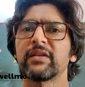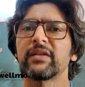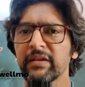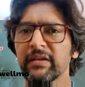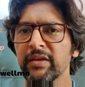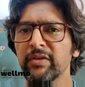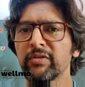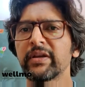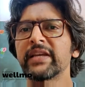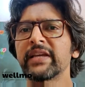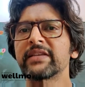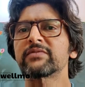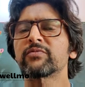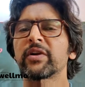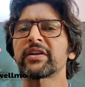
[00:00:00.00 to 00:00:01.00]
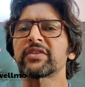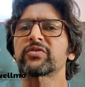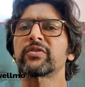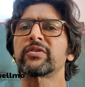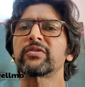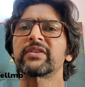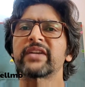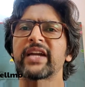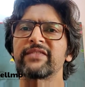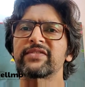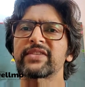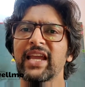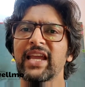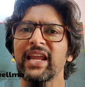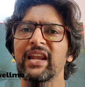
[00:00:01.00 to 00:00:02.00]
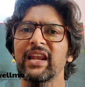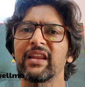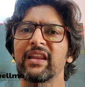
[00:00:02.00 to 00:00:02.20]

is what is going to drive scale.